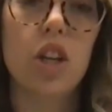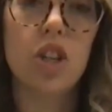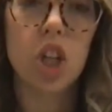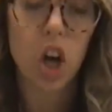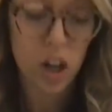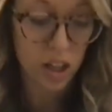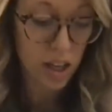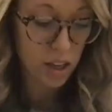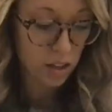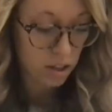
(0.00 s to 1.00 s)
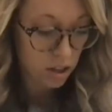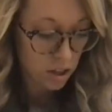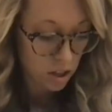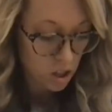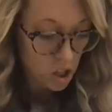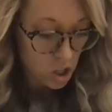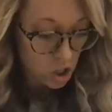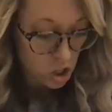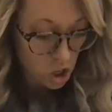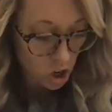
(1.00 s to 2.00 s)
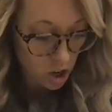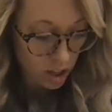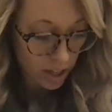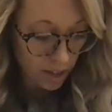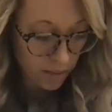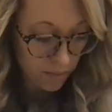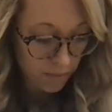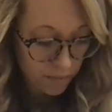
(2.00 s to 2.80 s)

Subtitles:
Charlie. Charlie.